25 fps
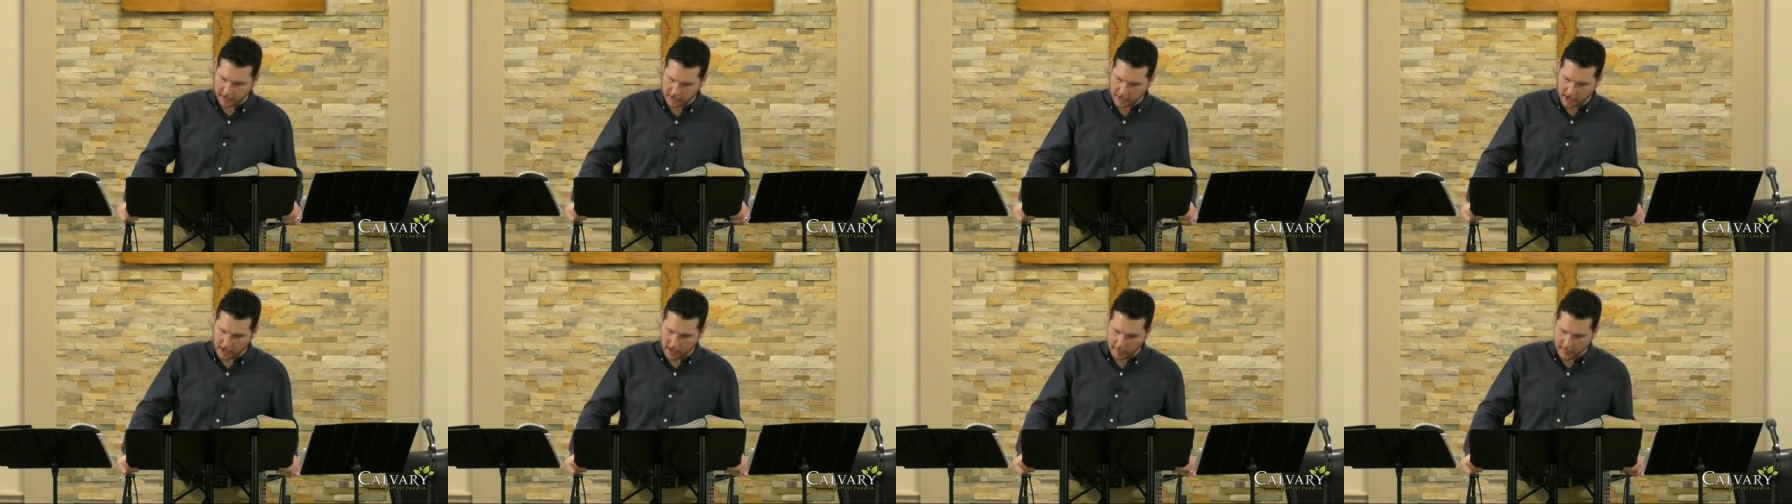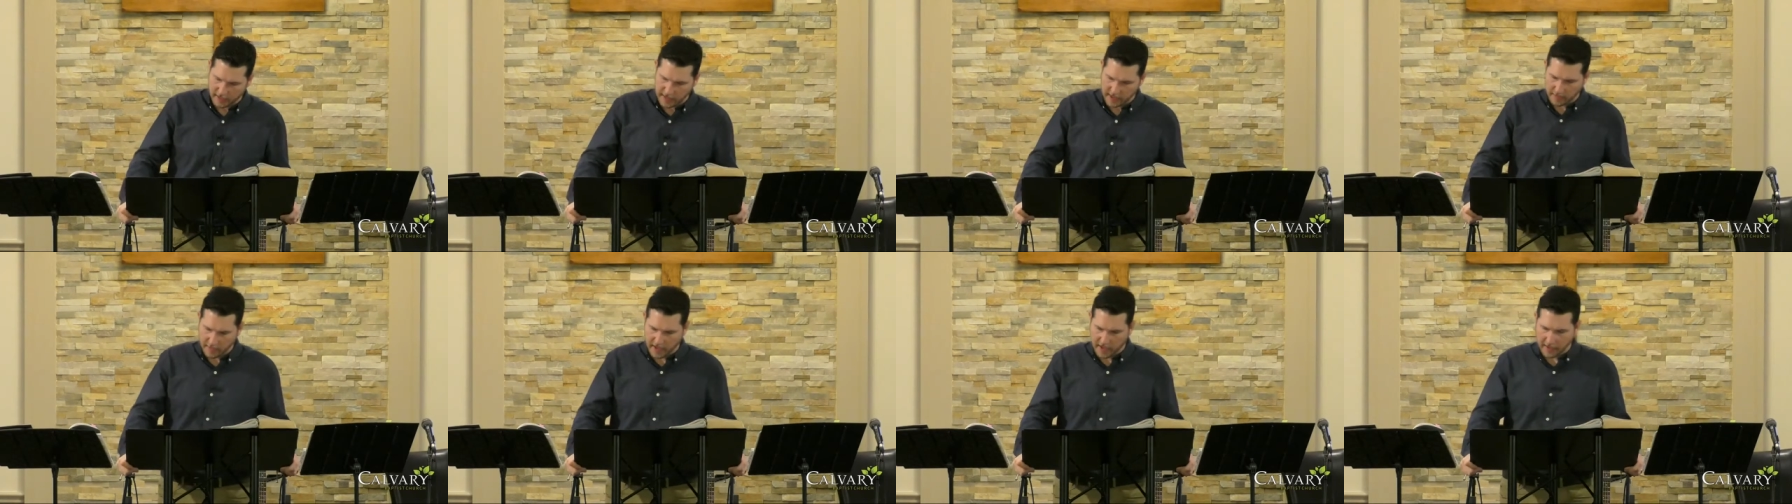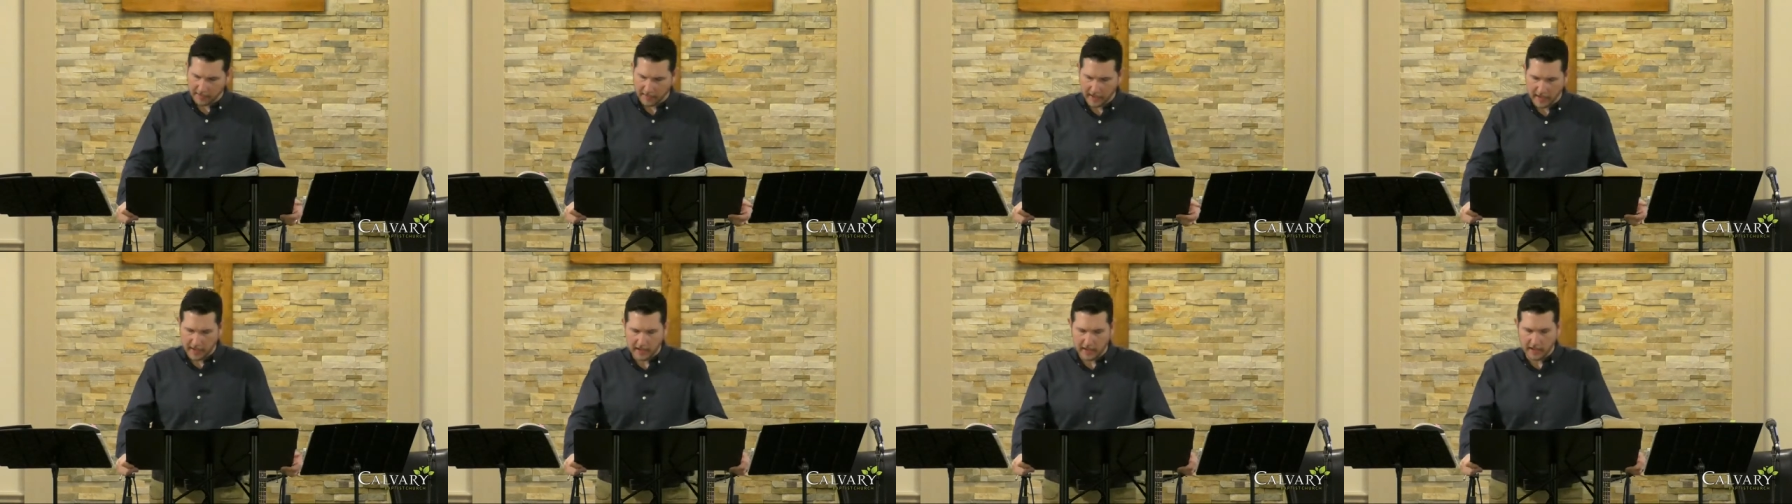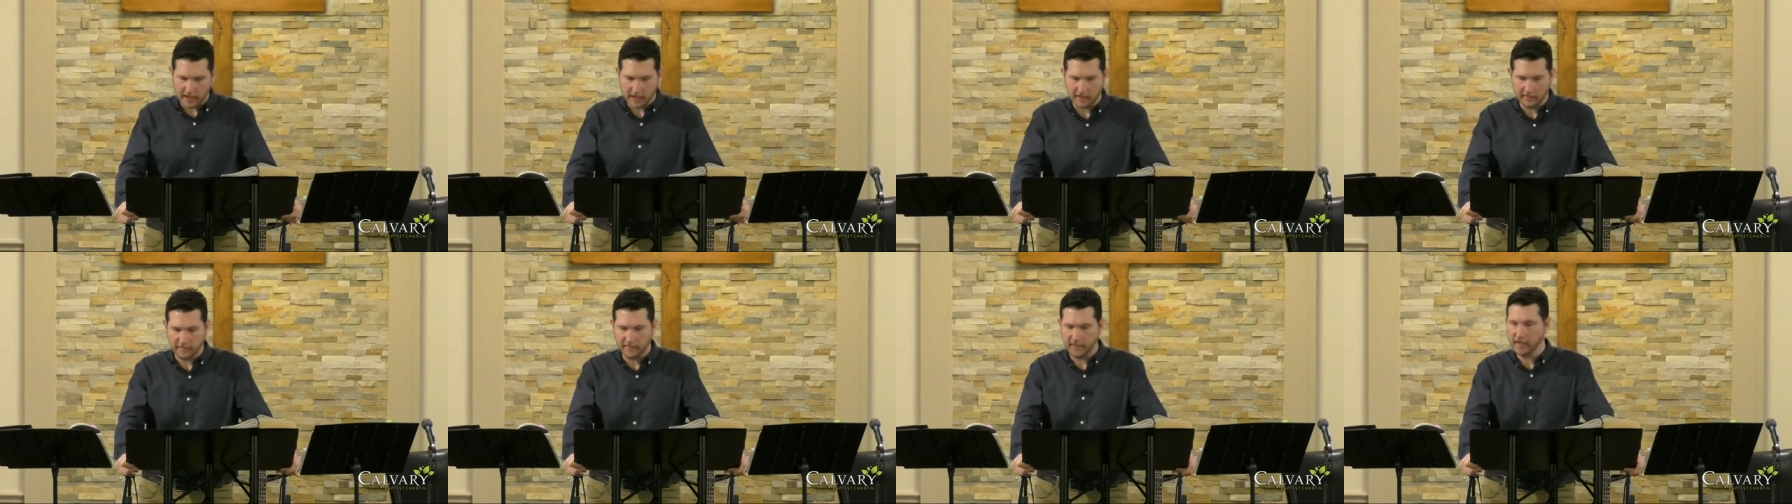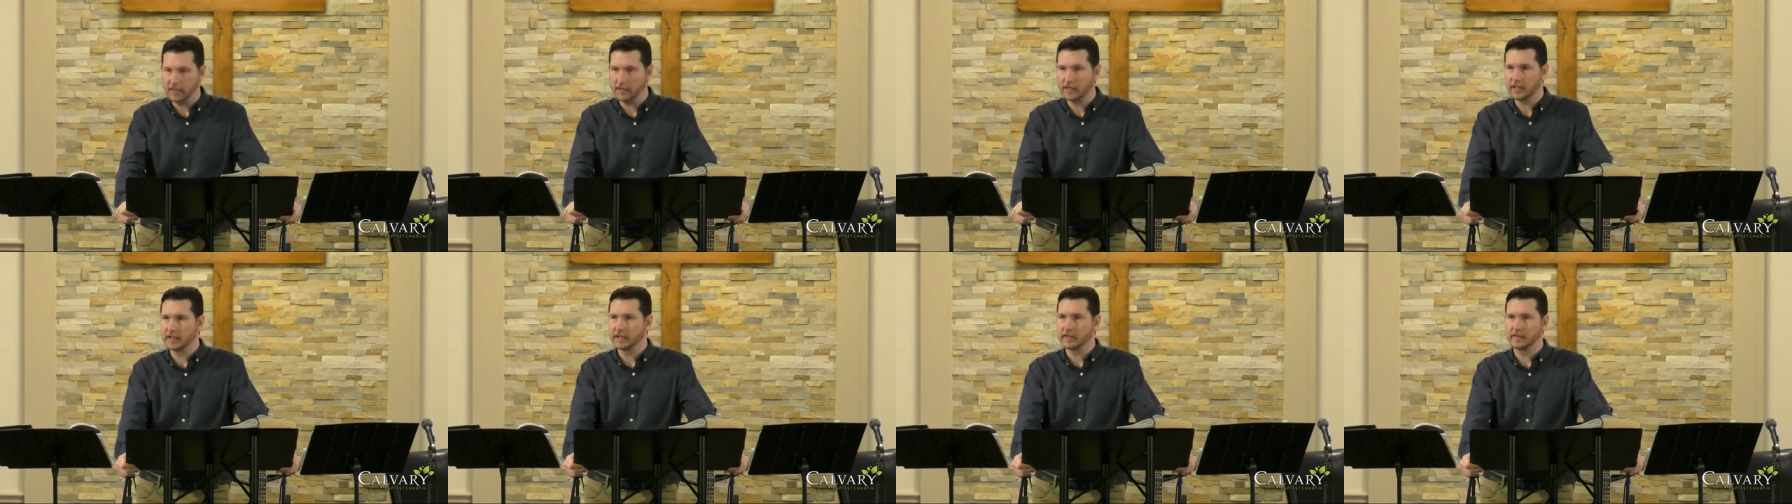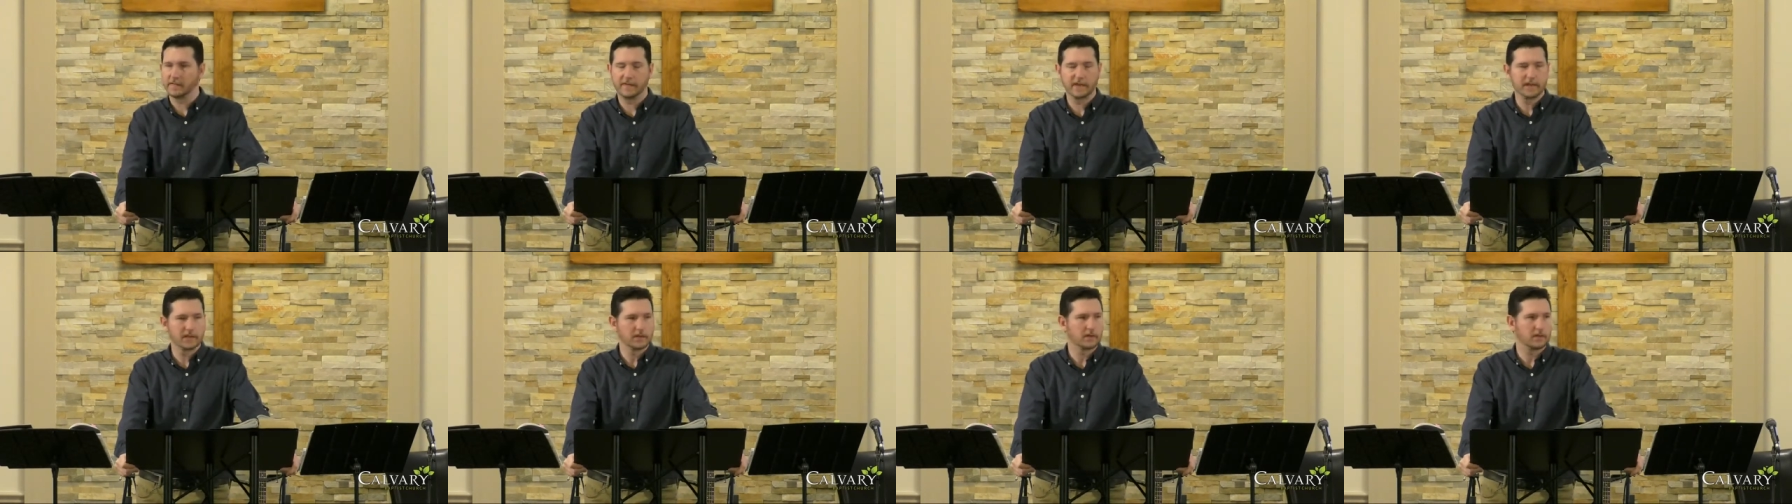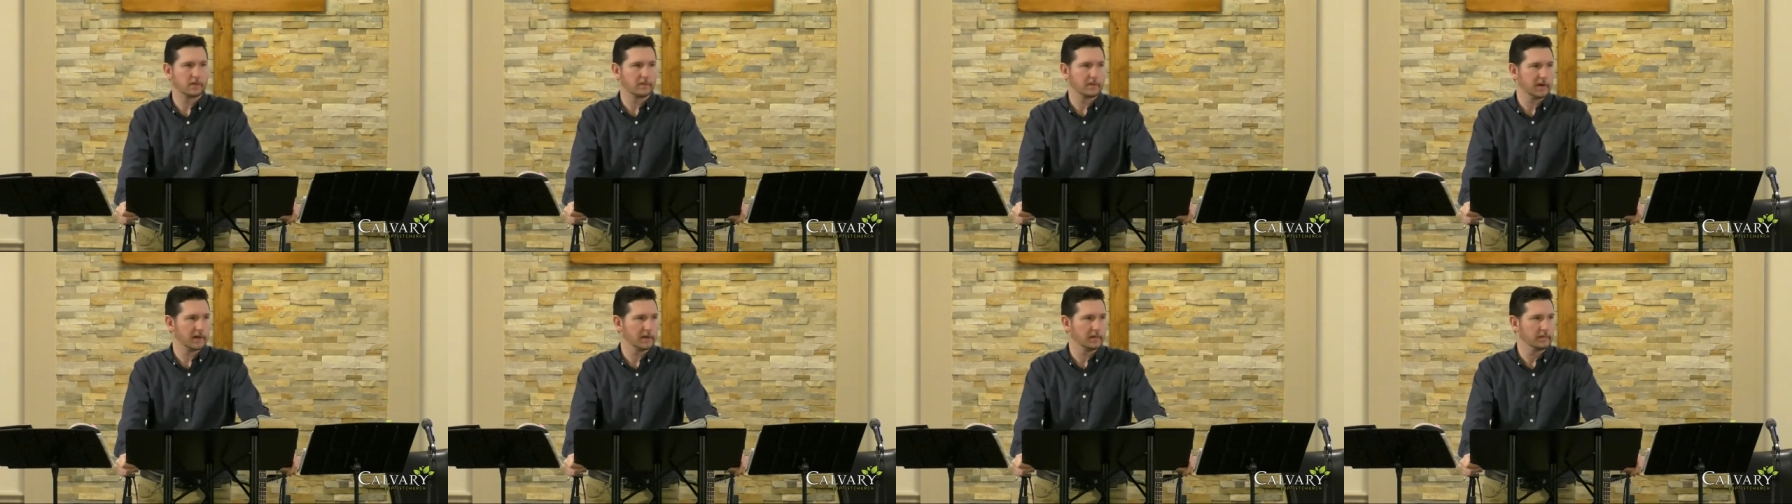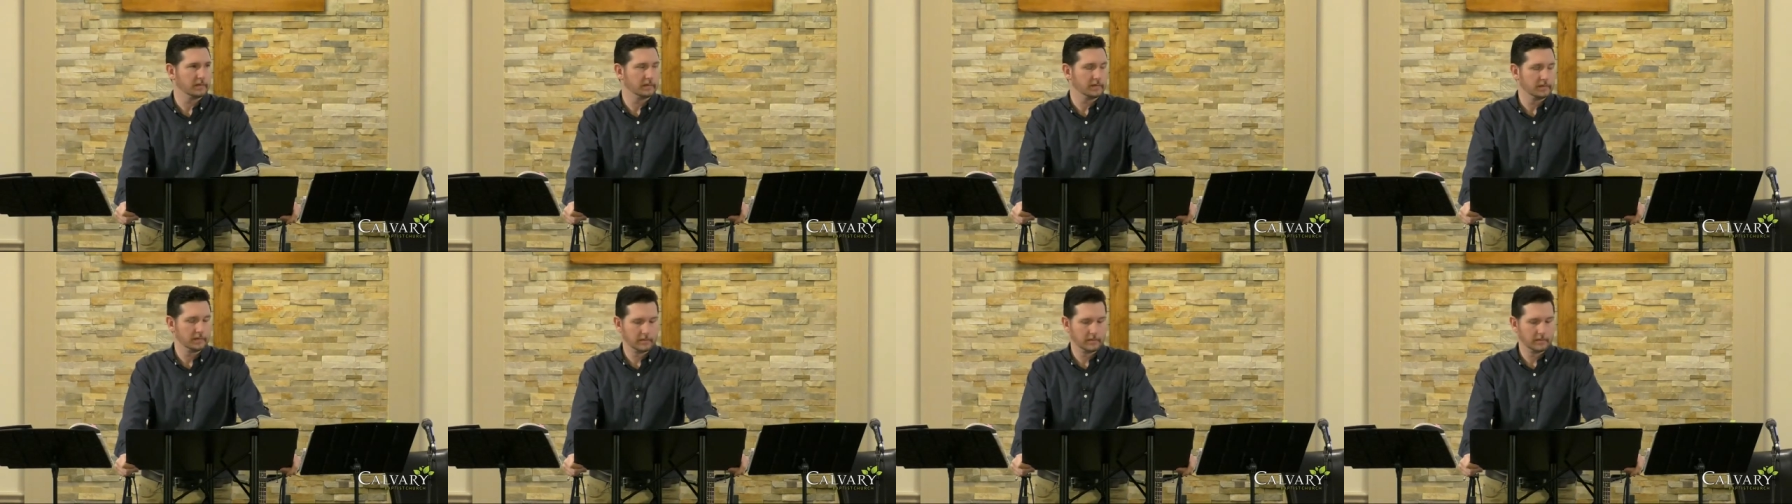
to dominate my thinking and feeling in the physical realm.